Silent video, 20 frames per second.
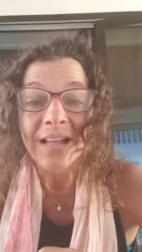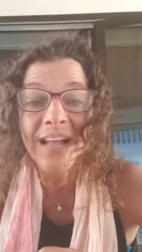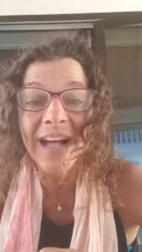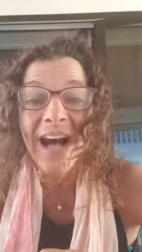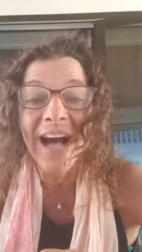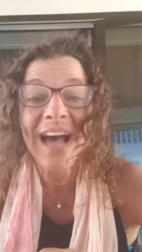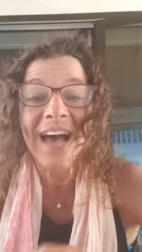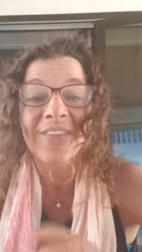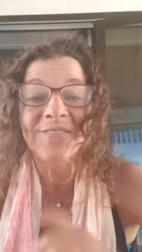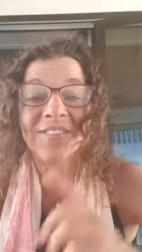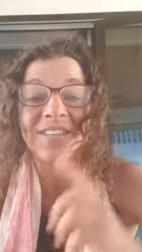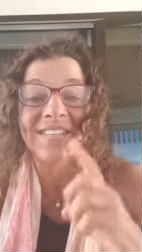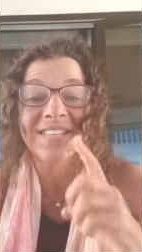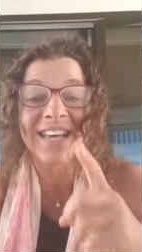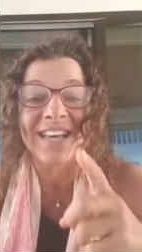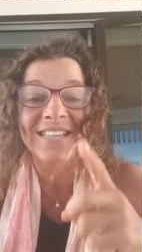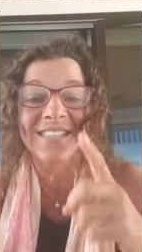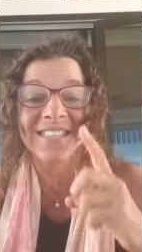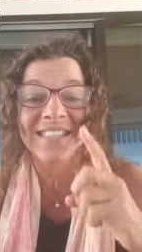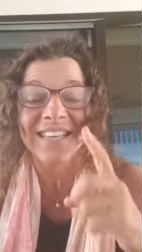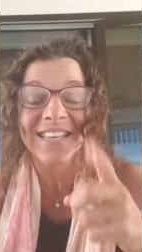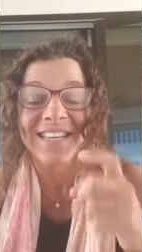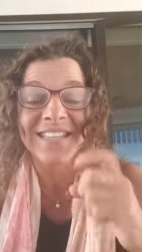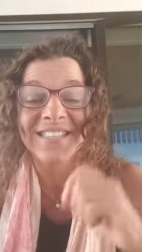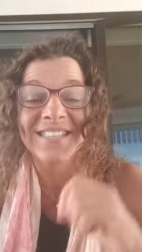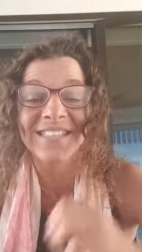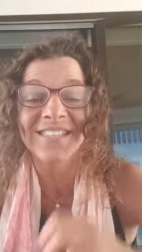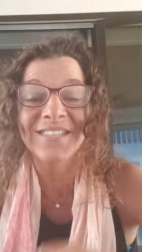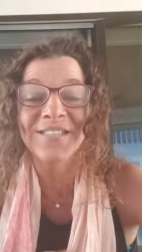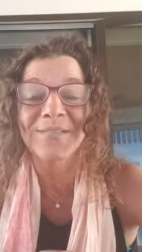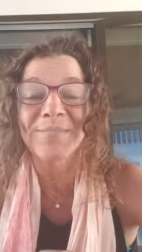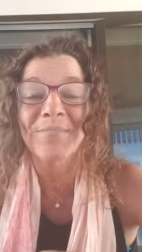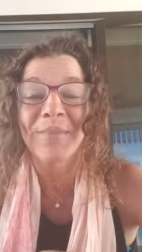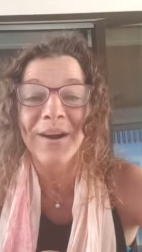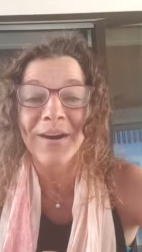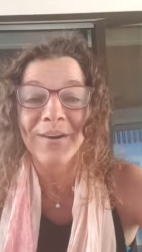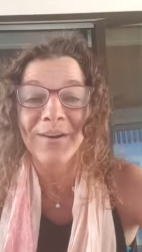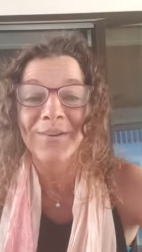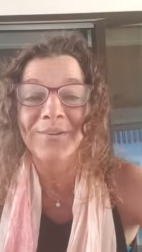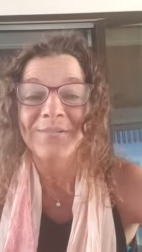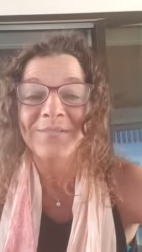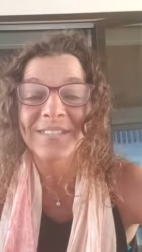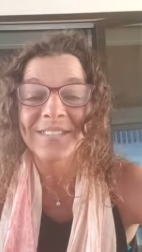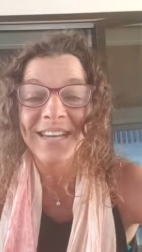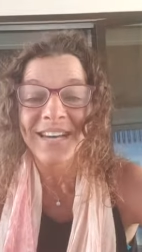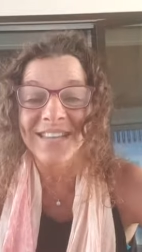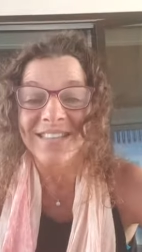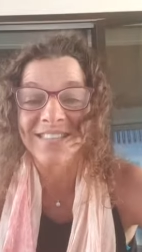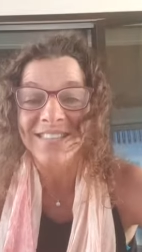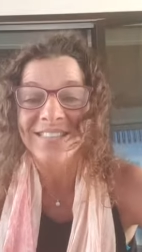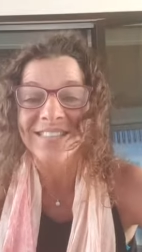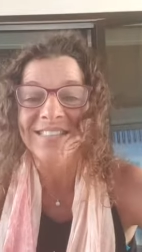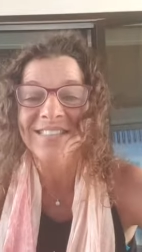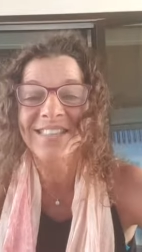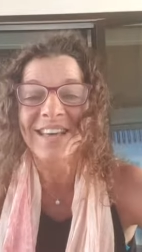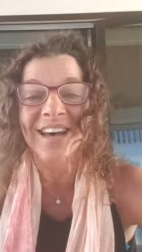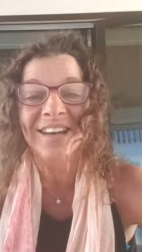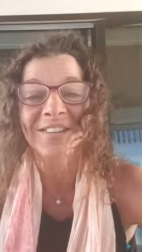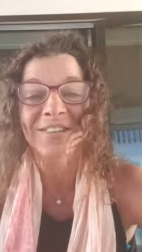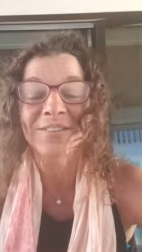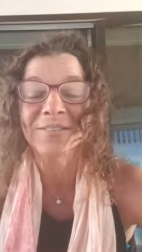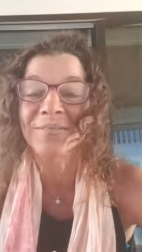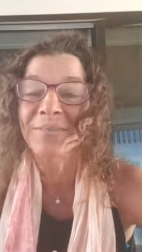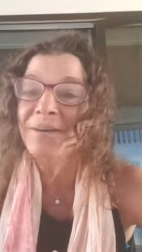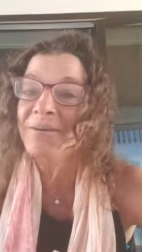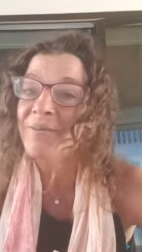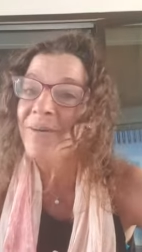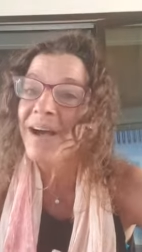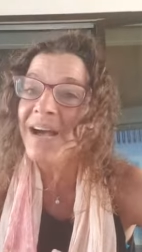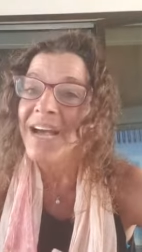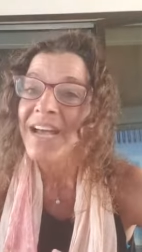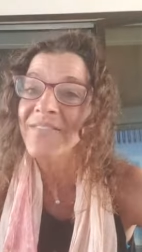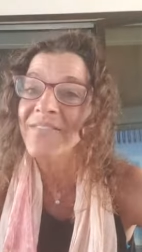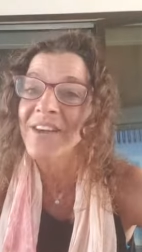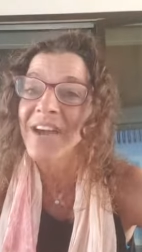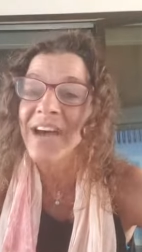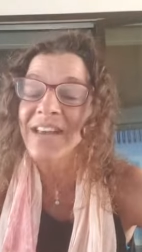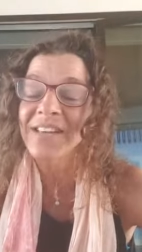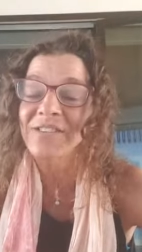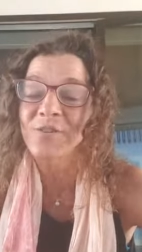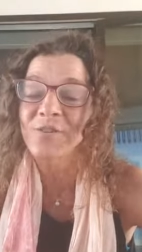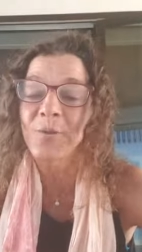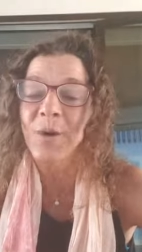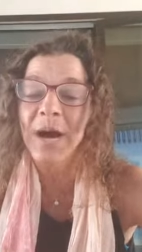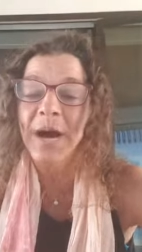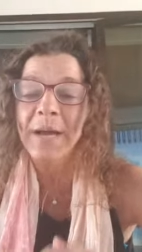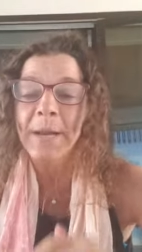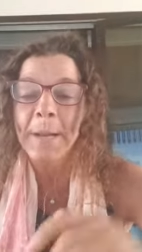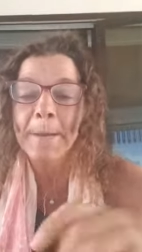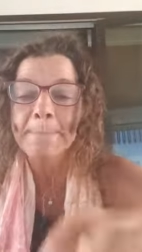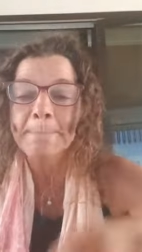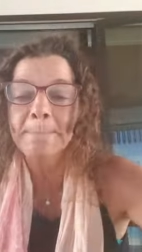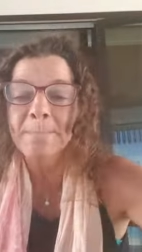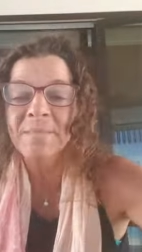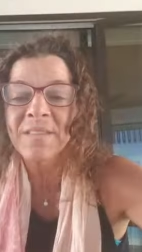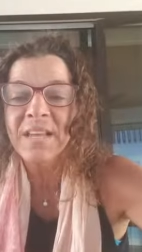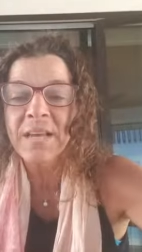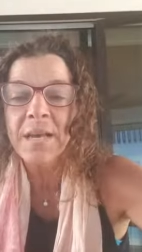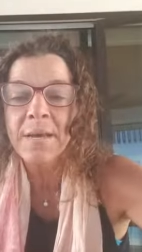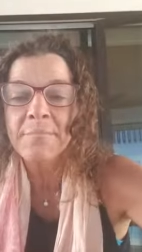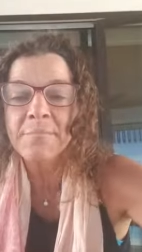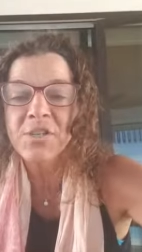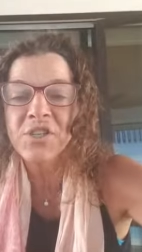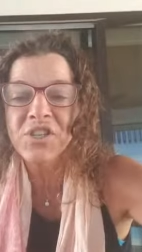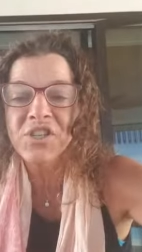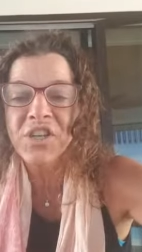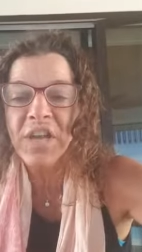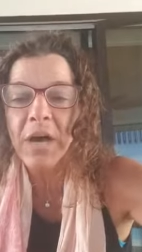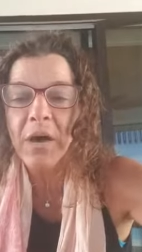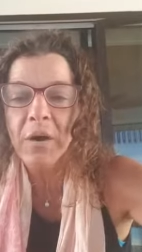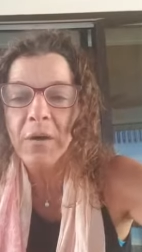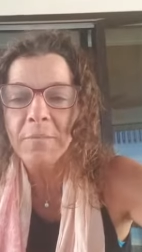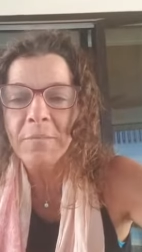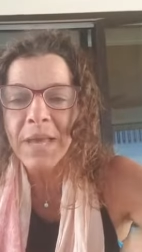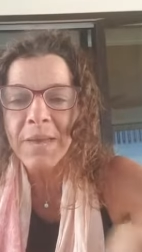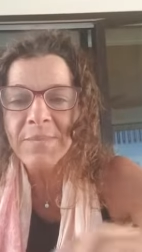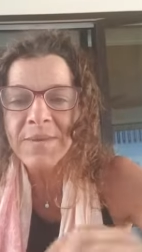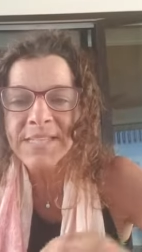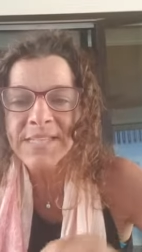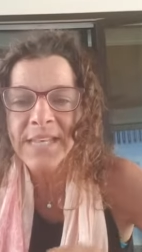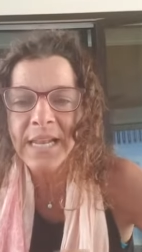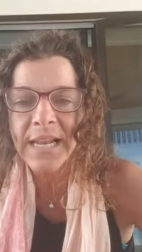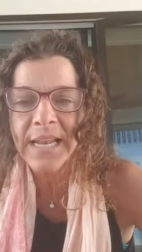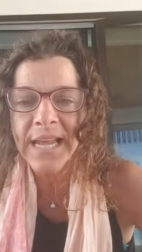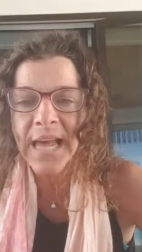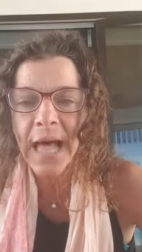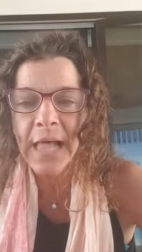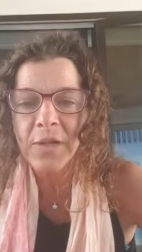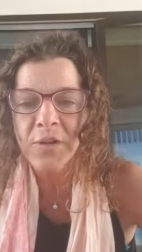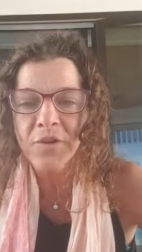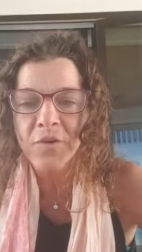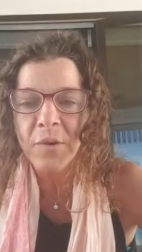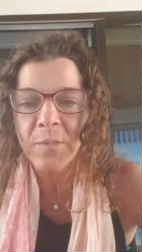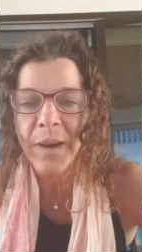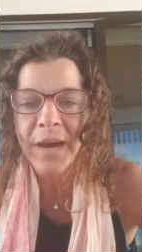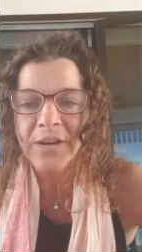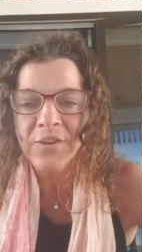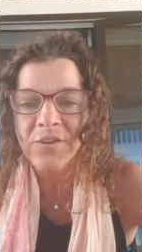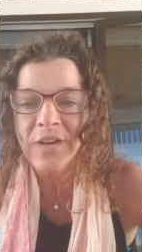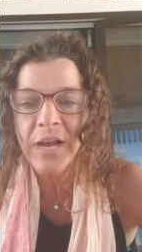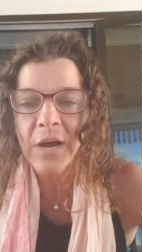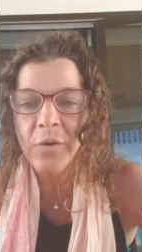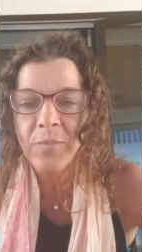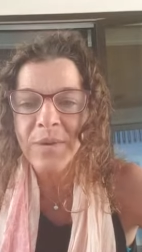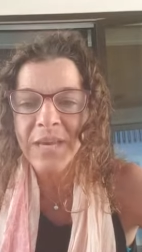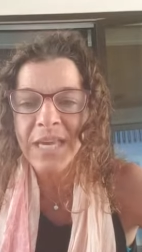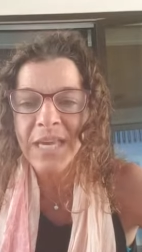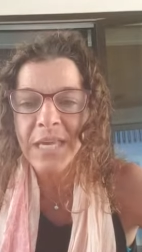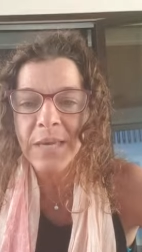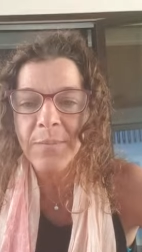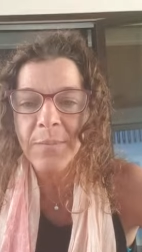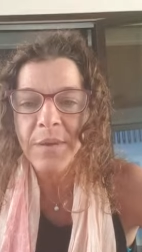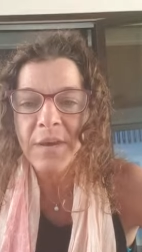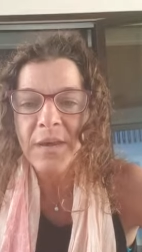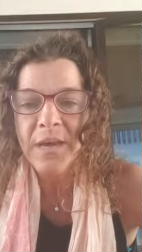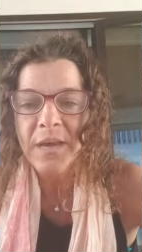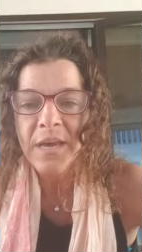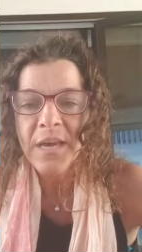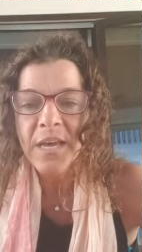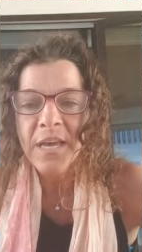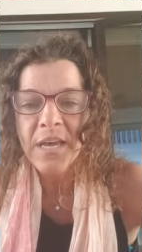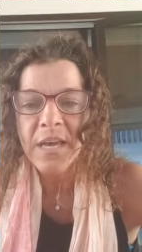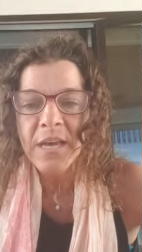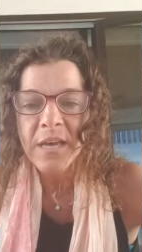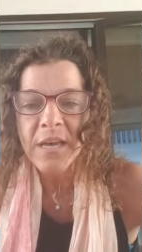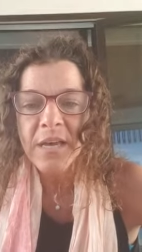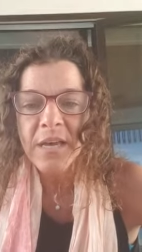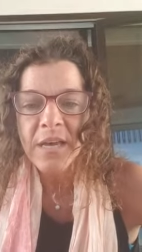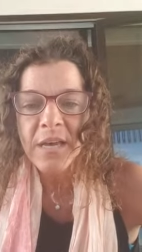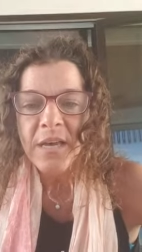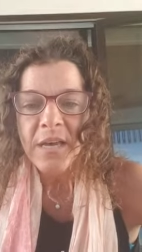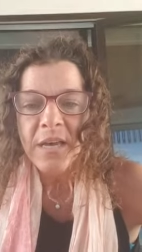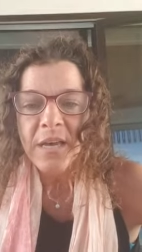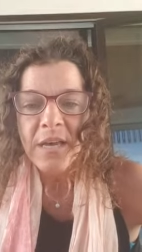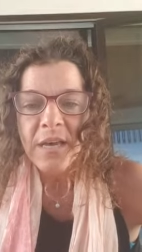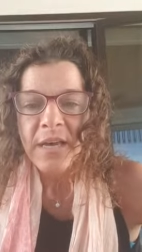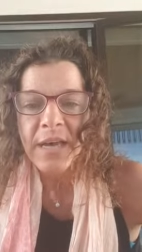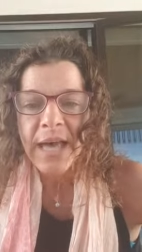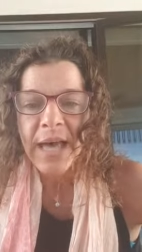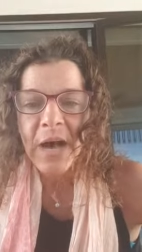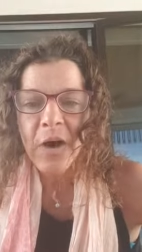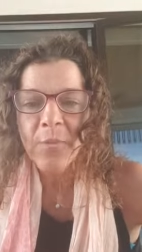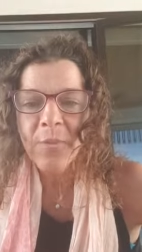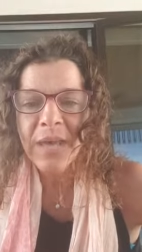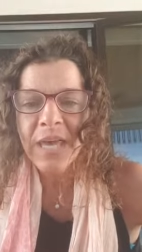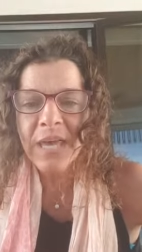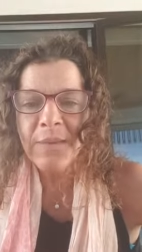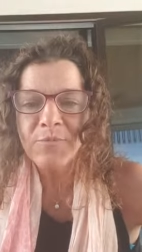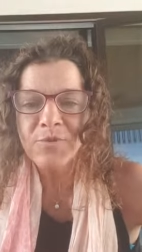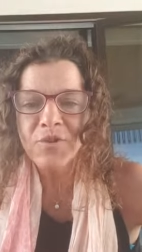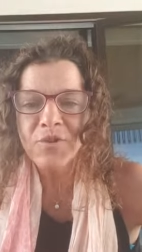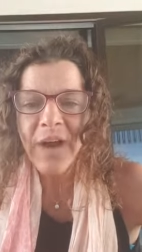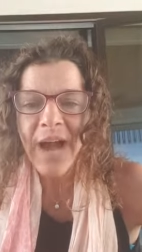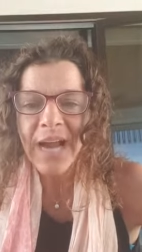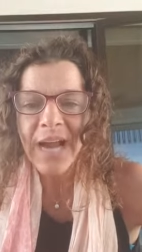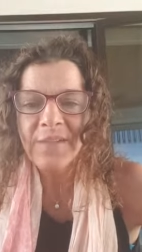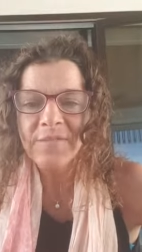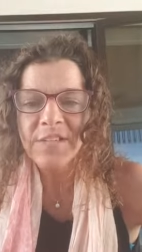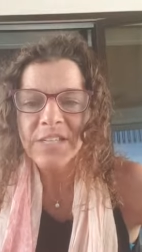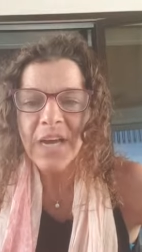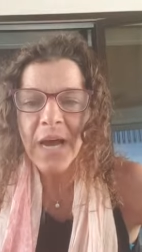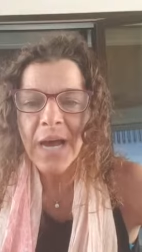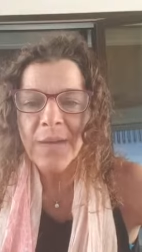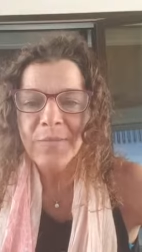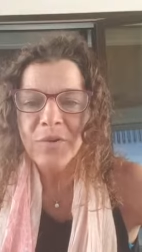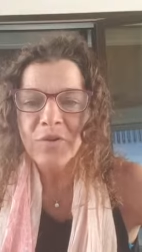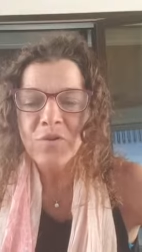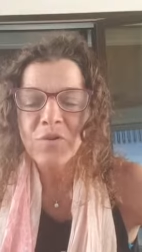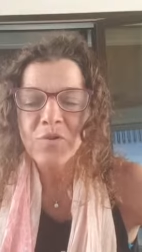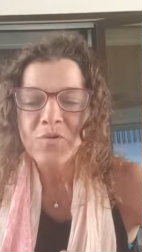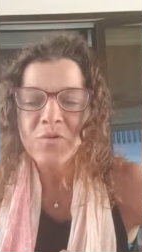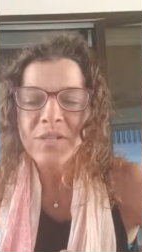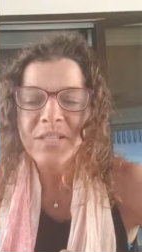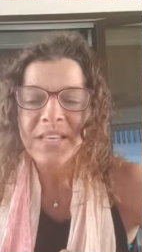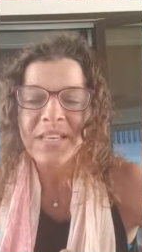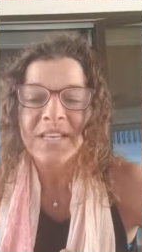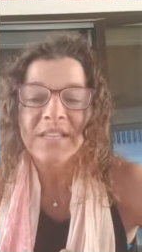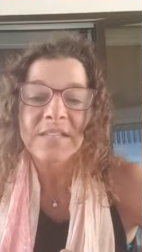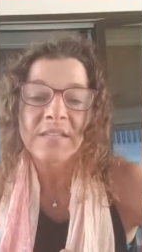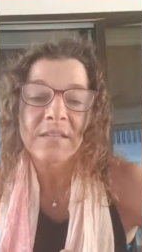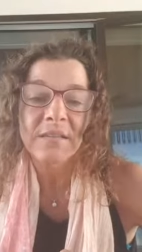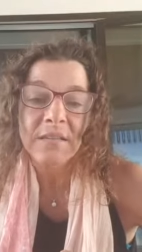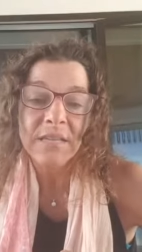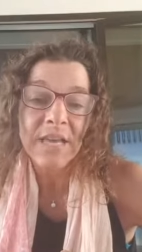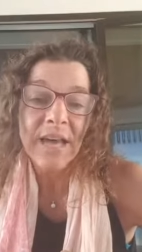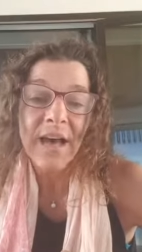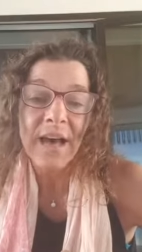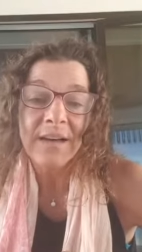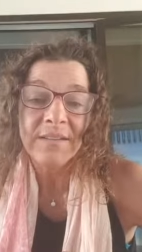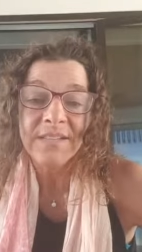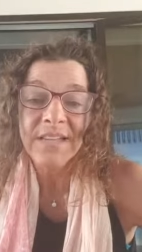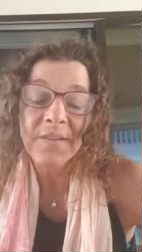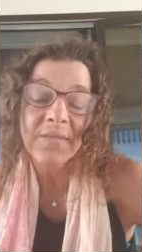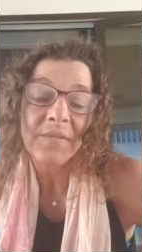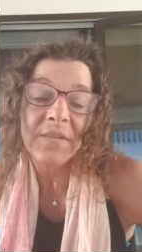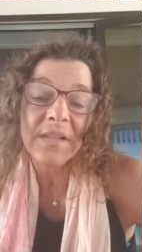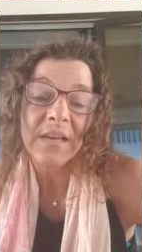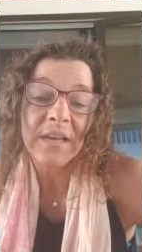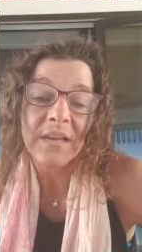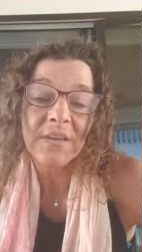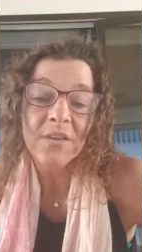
I have to test the insulin tomorrow. Yes, that could be why if you got it too hot. Michelle, maybe set a calendar reminder to help keep help keep track of time you use the insulin. Yeah, definitely.